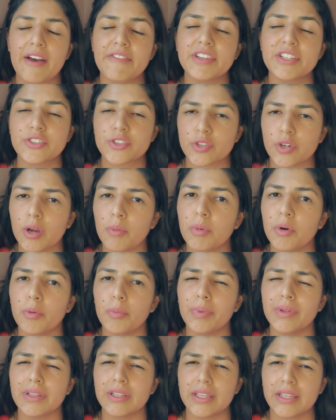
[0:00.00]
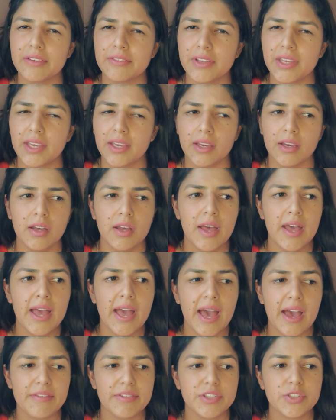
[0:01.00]
trouble believing,
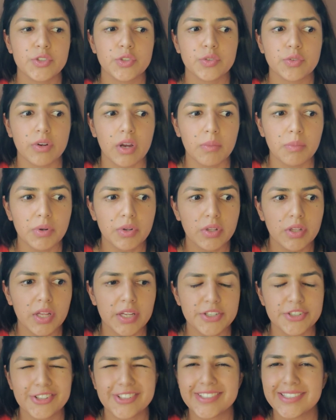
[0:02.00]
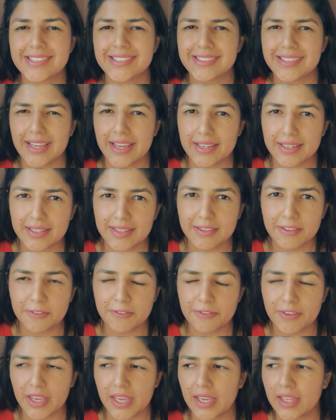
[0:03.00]
having trouble understanding the
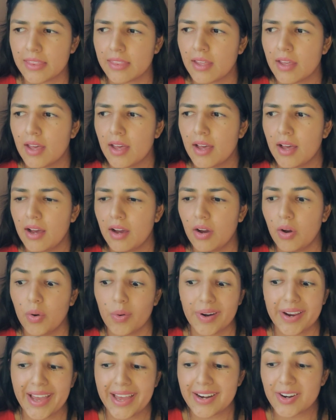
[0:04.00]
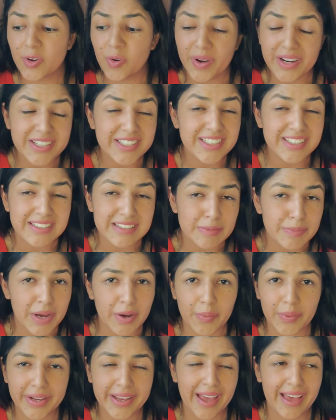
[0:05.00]
faith, or had questions
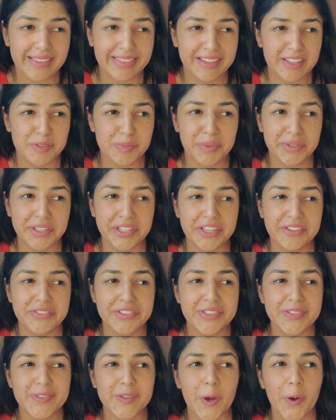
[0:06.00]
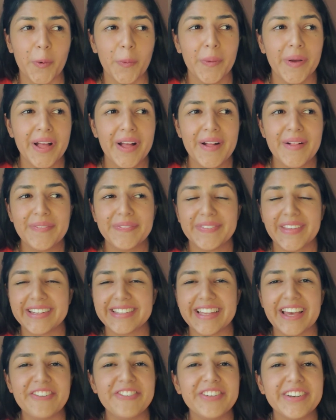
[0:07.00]
about what Catholics believed. So that
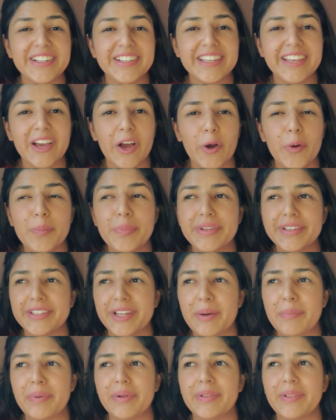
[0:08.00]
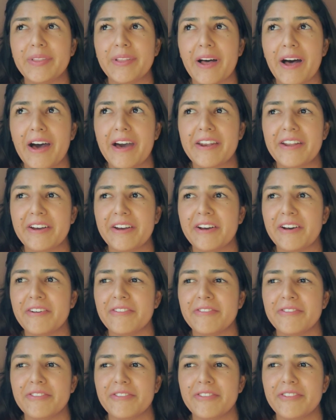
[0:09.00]
definitely opened up a lot
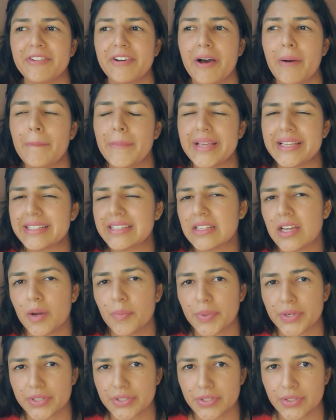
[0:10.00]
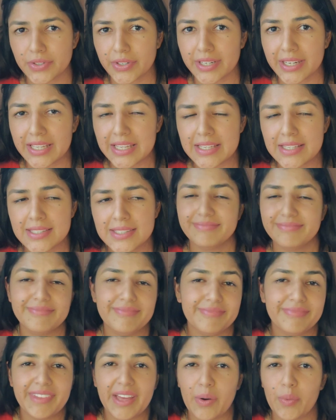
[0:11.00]
of amazing opportunities
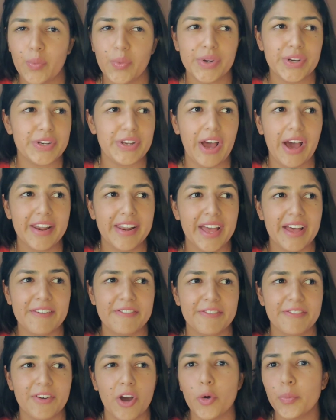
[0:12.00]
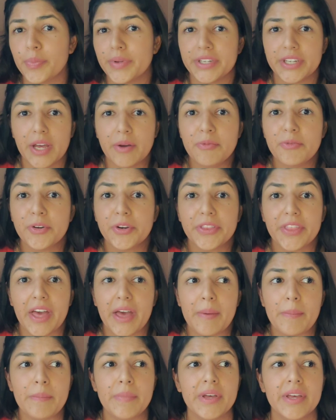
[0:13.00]
that would not have opened up for
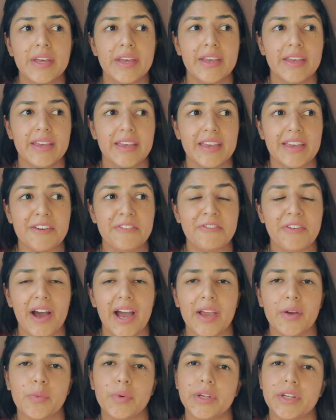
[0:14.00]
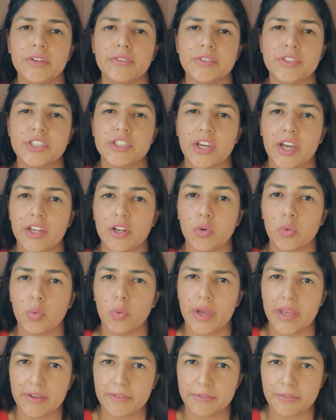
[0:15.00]
them if I would have shied
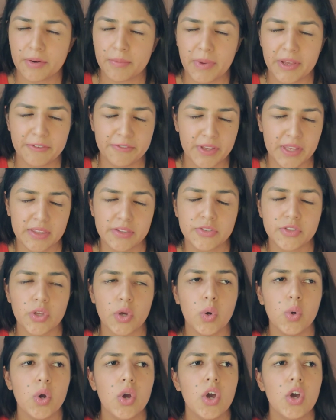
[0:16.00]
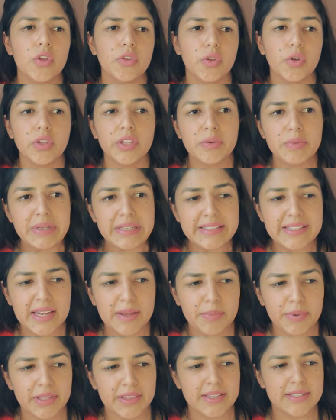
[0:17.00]
away from my faith. So the only reason I
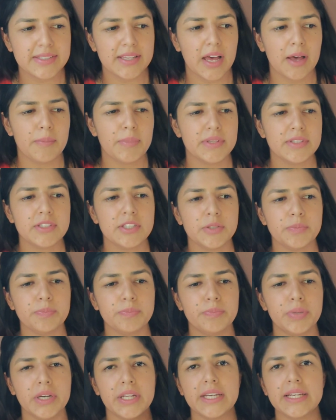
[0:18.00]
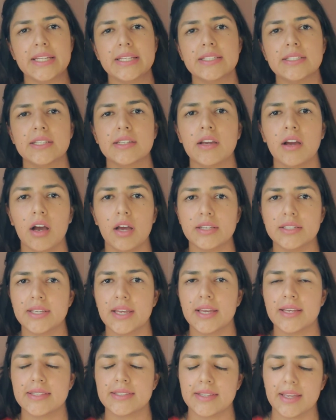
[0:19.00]
bring this up is to put it into
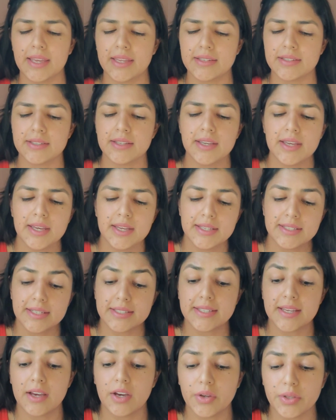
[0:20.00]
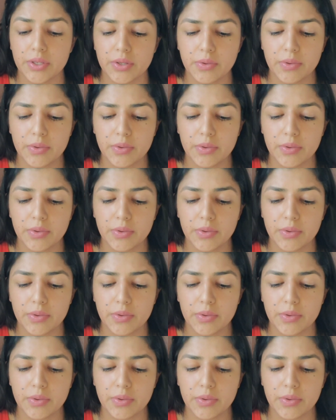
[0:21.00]
context and to tell you